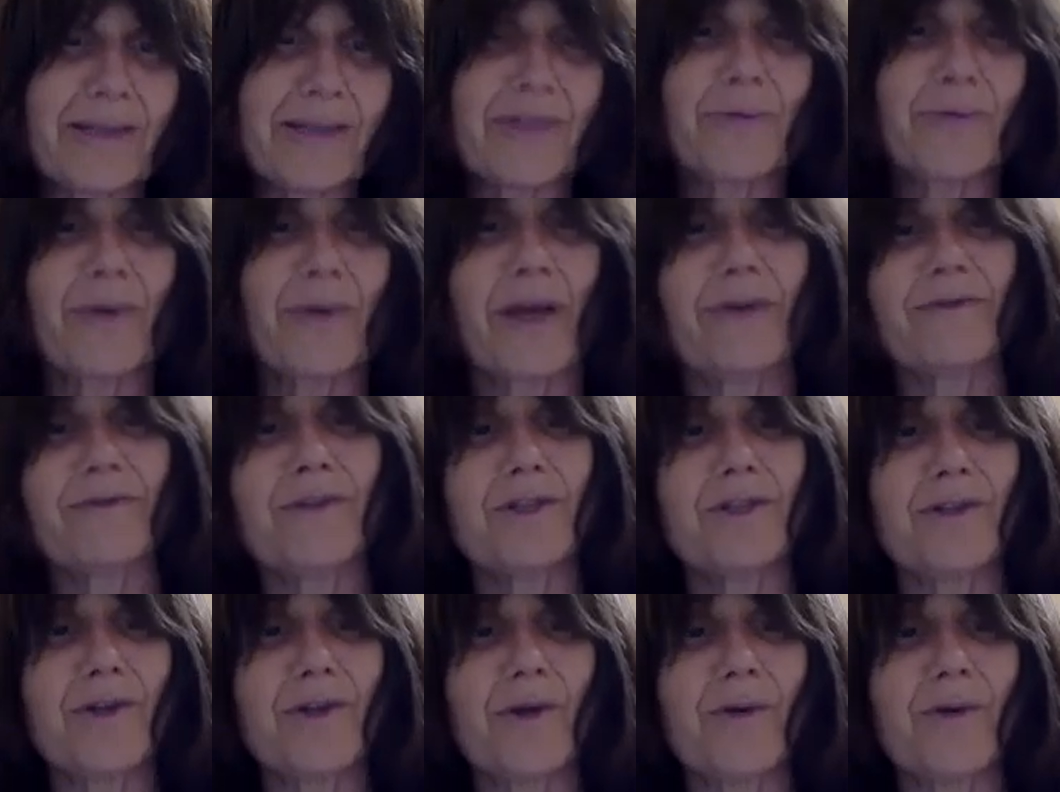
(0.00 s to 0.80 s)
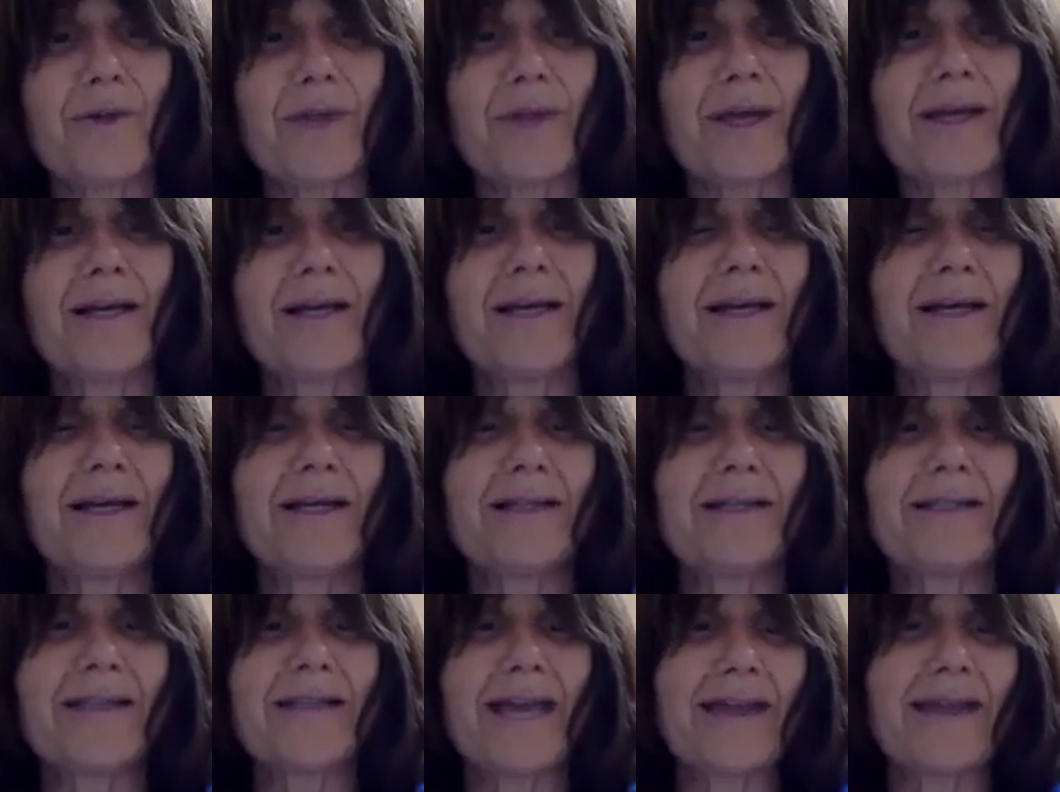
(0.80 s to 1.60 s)
so we have to know that
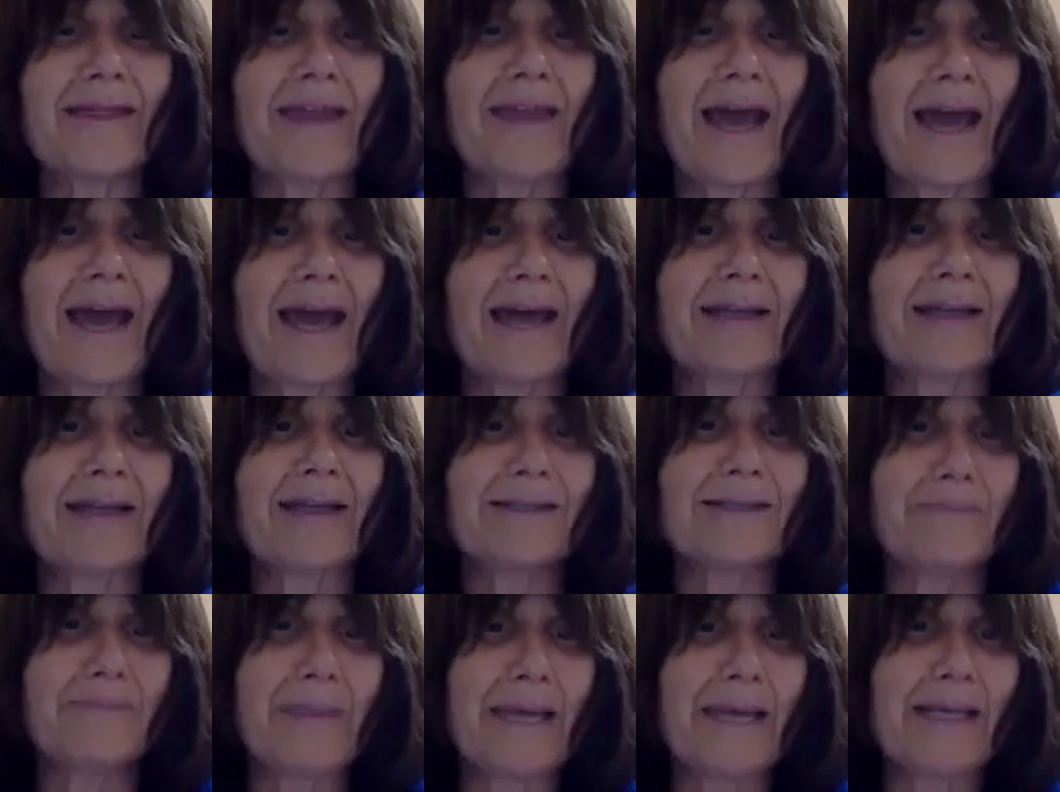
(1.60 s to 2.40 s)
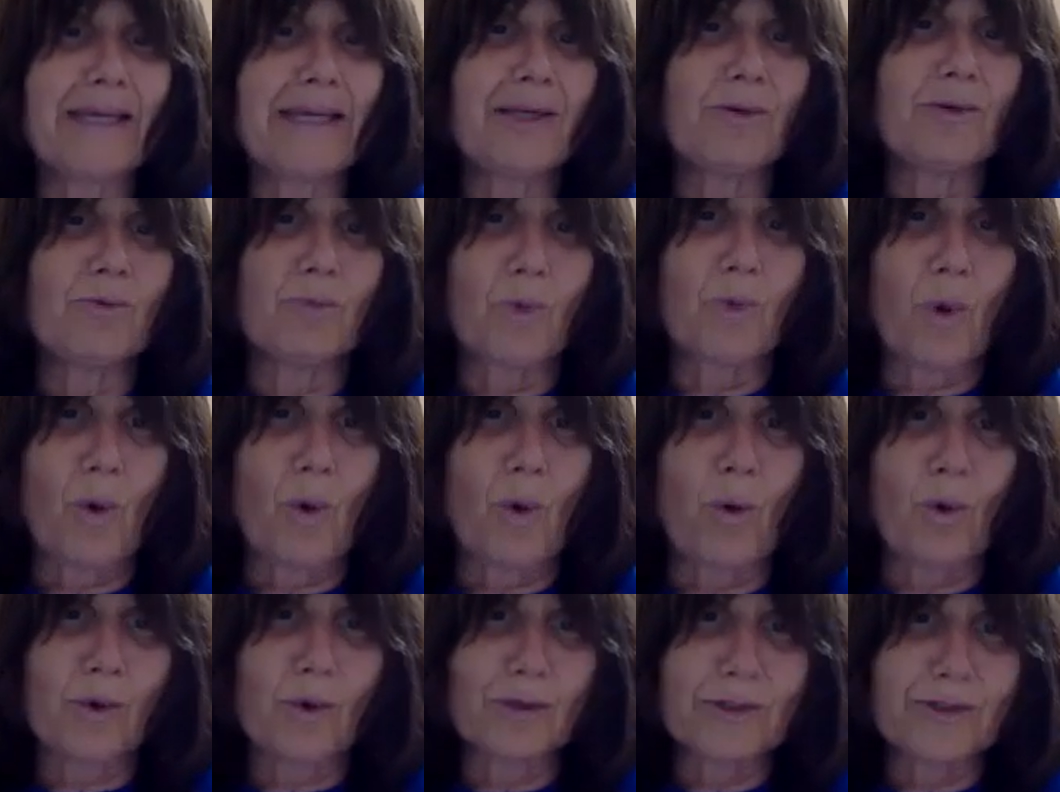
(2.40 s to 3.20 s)
death has many
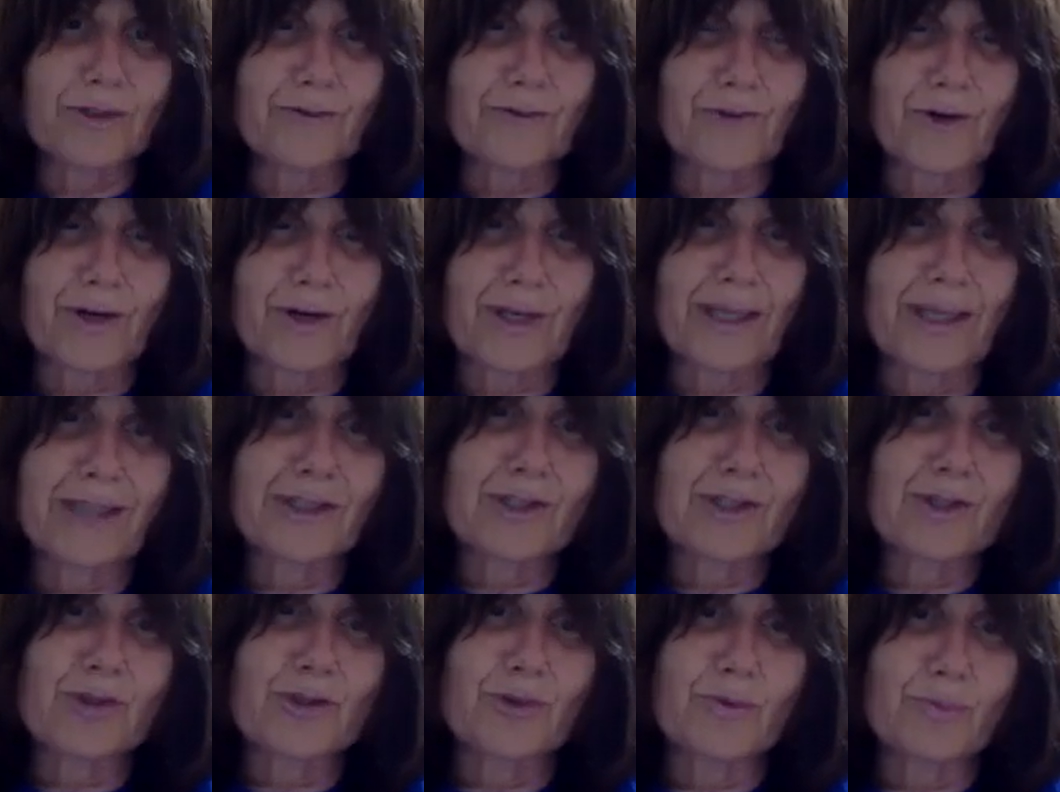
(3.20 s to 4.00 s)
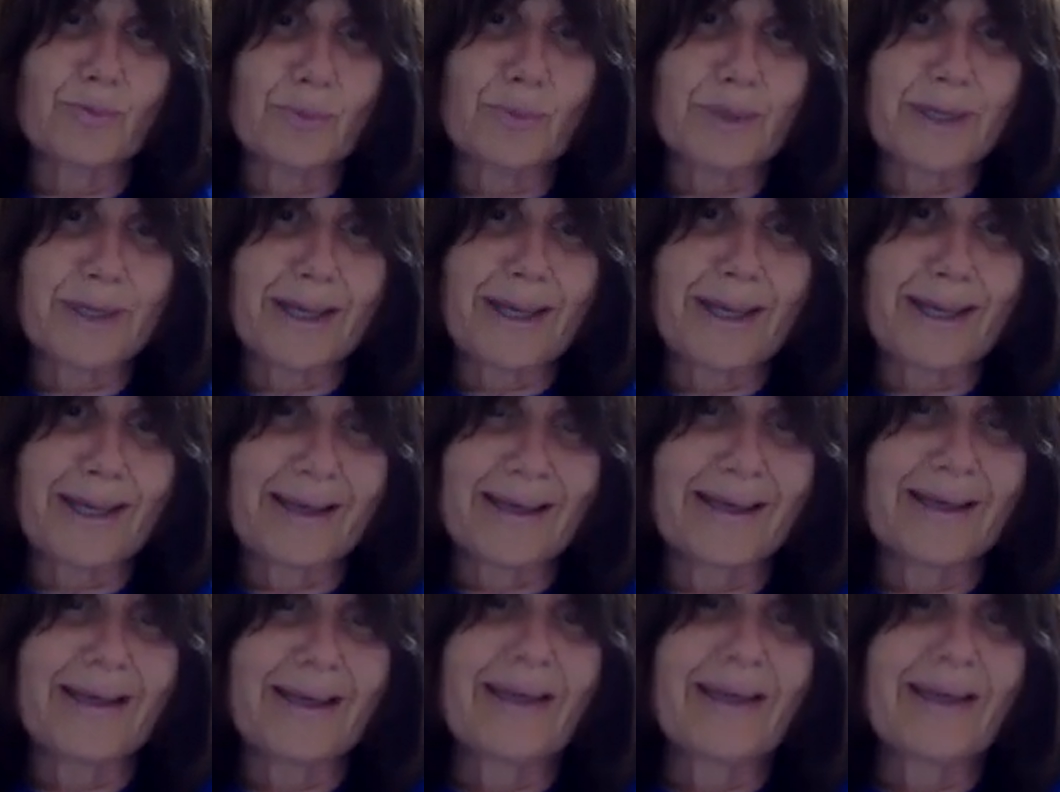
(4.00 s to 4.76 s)
roles for it to play.